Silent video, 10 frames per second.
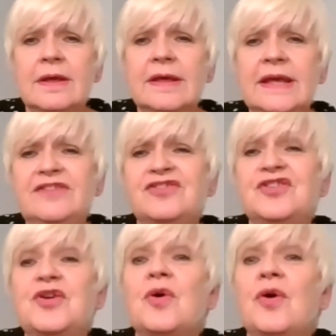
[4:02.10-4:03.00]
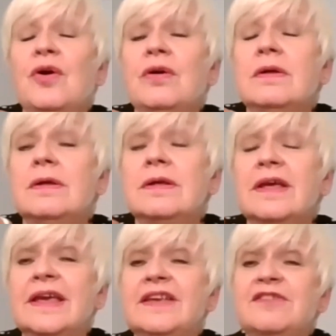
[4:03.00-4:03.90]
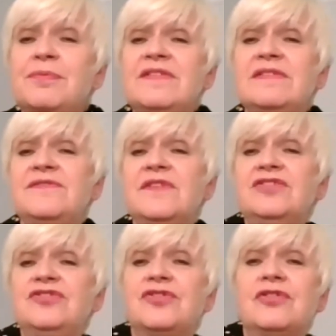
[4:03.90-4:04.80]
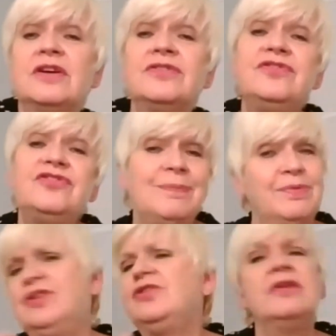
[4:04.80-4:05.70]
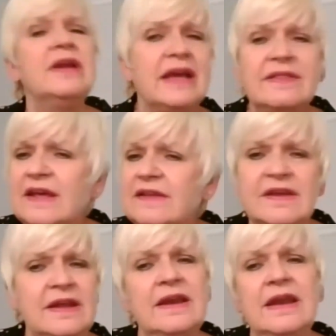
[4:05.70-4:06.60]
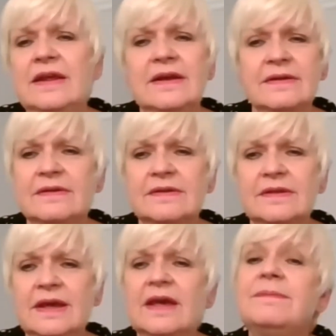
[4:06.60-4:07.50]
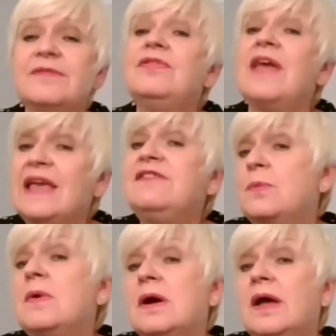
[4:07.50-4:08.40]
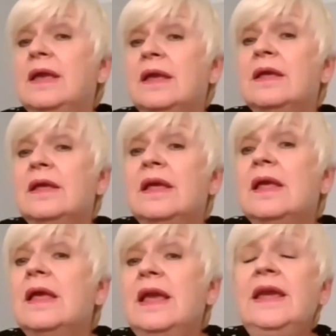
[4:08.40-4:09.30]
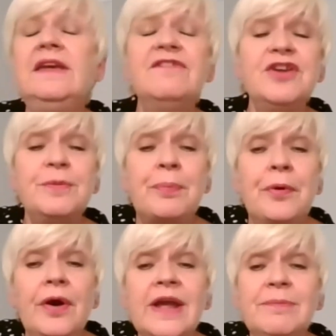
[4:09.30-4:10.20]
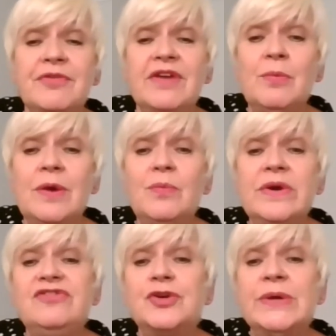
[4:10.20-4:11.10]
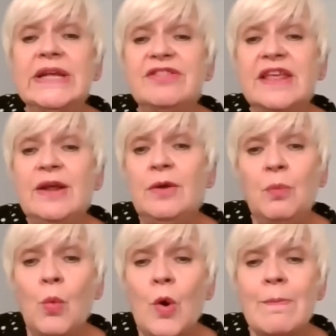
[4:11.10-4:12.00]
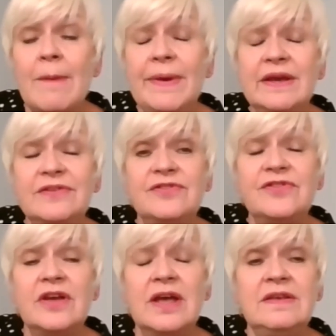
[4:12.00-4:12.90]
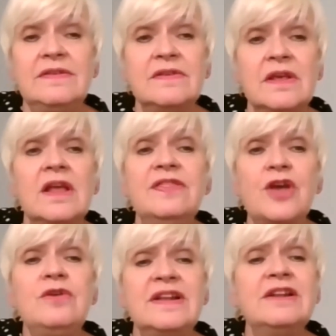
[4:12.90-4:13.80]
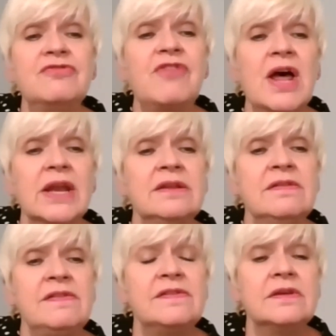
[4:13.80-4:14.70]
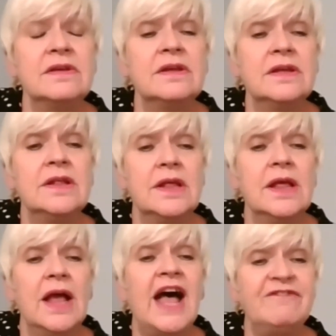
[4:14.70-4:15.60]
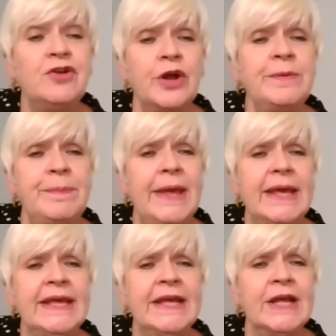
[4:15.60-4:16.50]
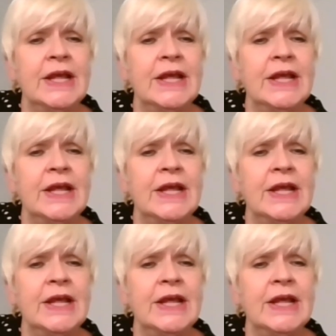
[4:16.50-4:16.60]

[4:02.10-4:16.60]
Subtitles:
into your expressiveness, your artistry, but you've got to get that technique. Yeah, so that is why even at primary, when we're doing the warm-up exercise, those little runs have got to be